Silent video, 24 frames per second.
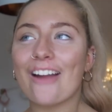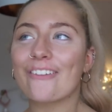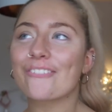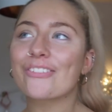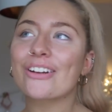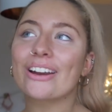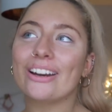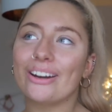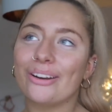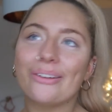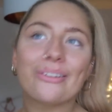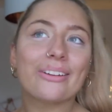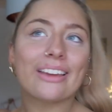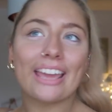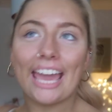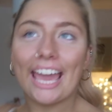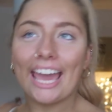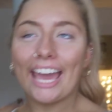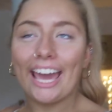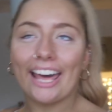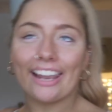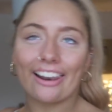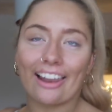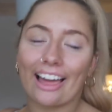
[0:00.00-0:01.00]
every new
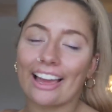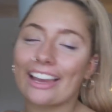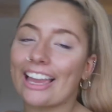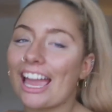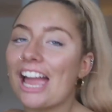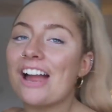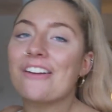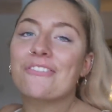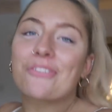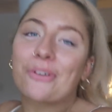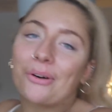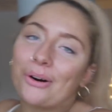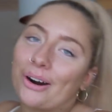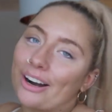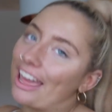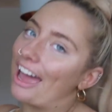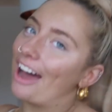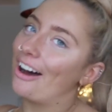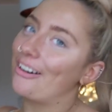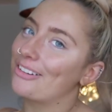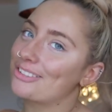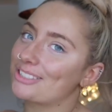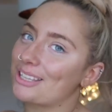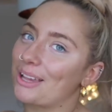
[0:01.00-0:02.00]
year, like everyone
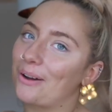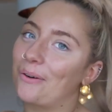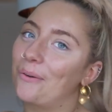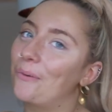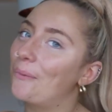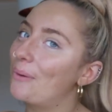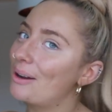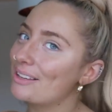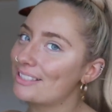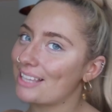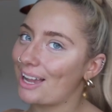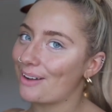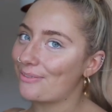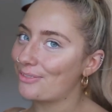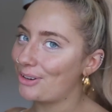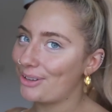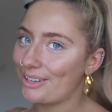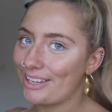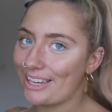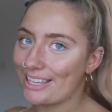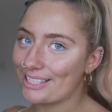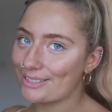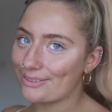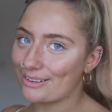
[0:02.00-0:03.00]
else, I always have
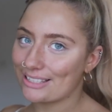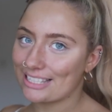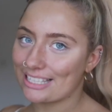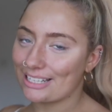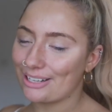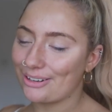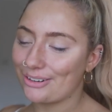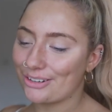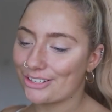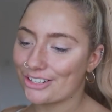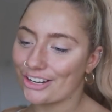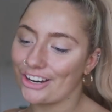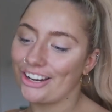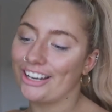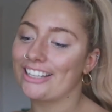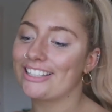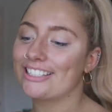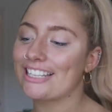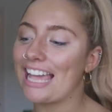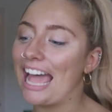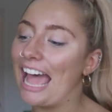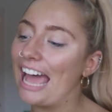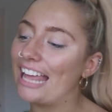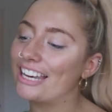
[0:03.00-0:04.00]
new year's
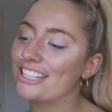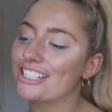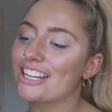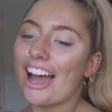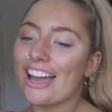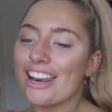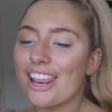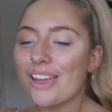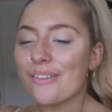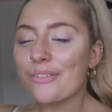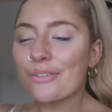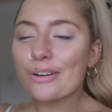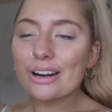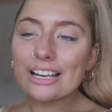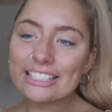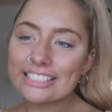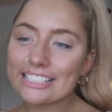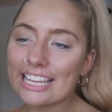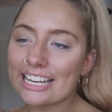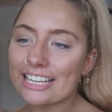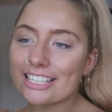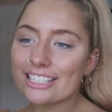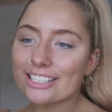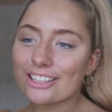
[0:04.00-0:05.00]
resolutions and I never really
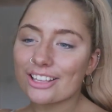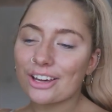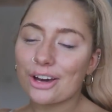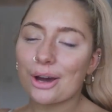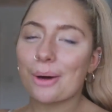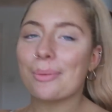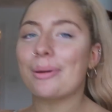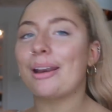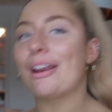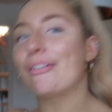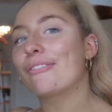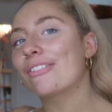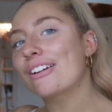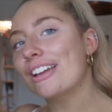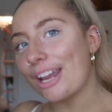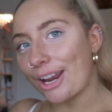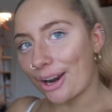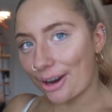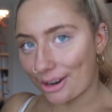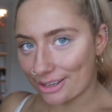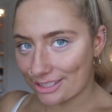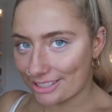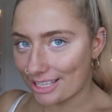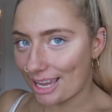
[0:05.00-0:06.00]
stick to them, and every
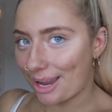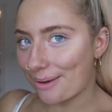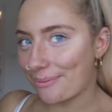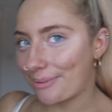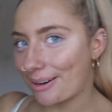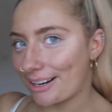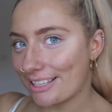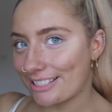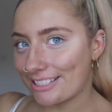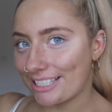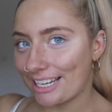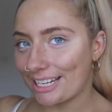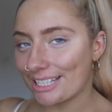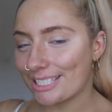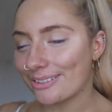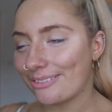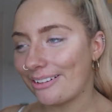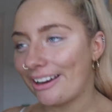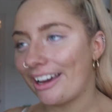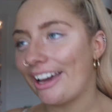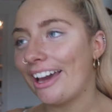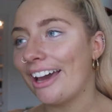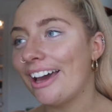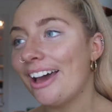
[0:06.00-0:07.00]
year I say I'm gonna stick
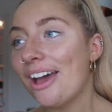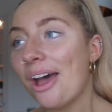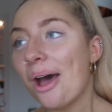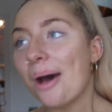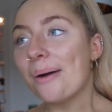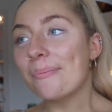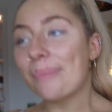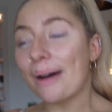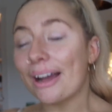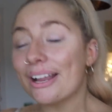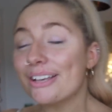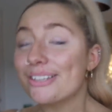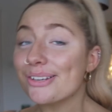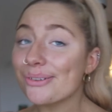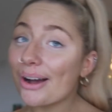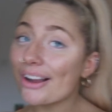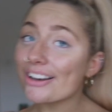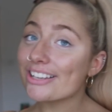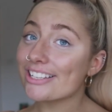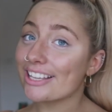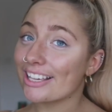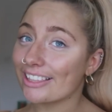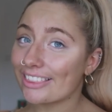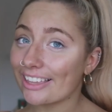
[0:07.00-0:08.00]
to it, but I do
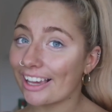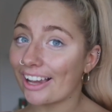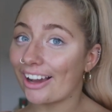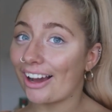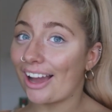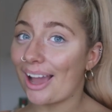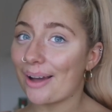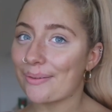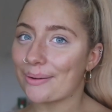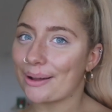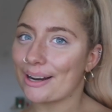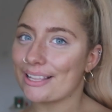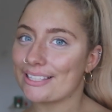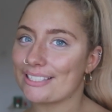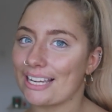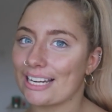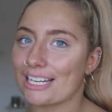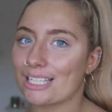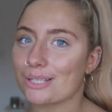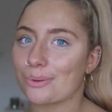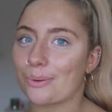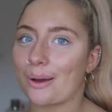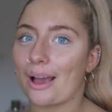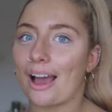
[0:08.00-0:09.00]
actually think I am gonna
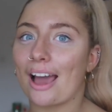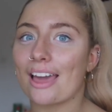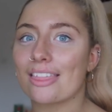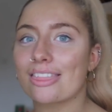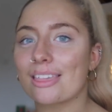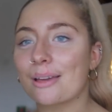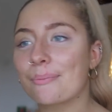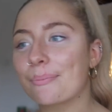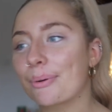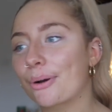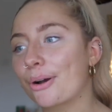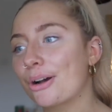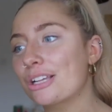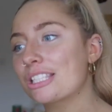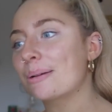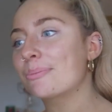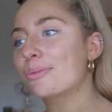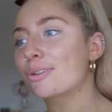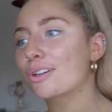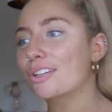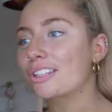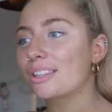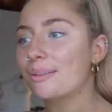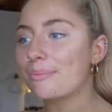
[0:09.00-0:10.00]
stick to it. I think because
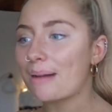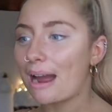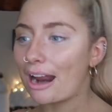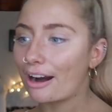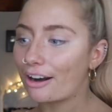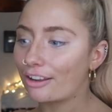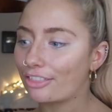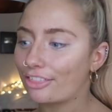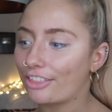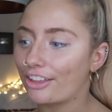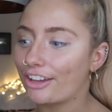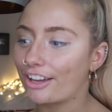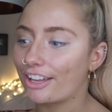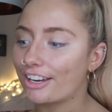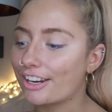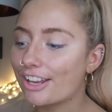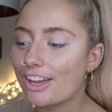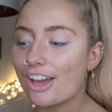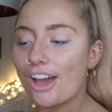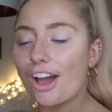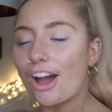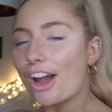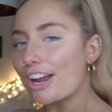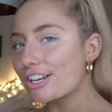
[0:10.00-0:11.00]
I'm doing the
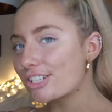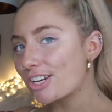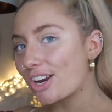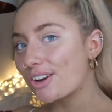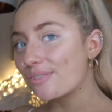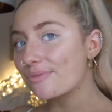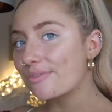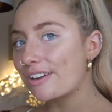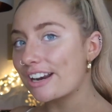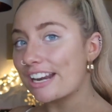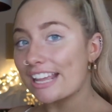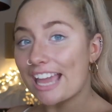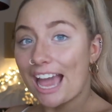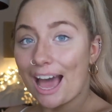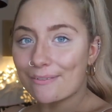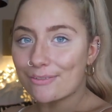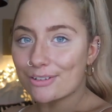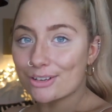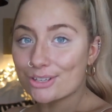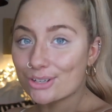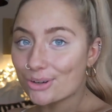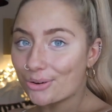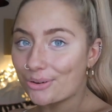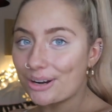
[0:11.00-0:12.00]
marathon, I don't really
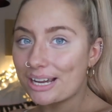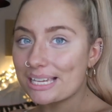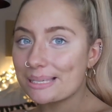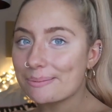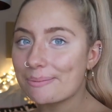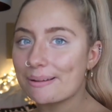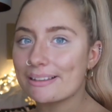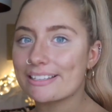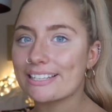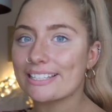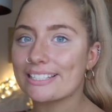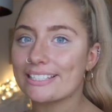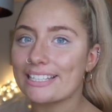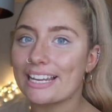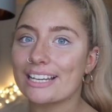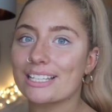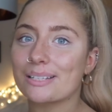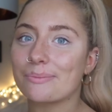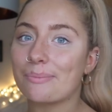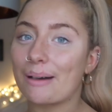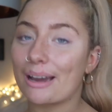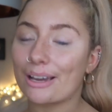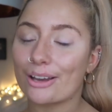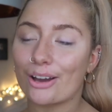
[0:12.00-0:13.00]
have a choice but to
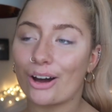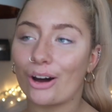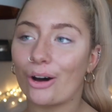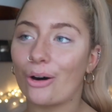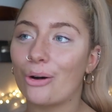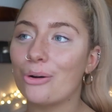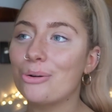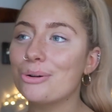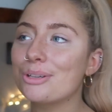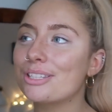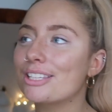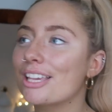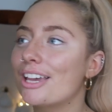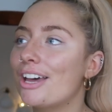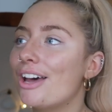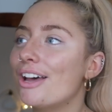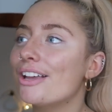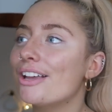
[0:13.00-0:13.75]
stick to my goals.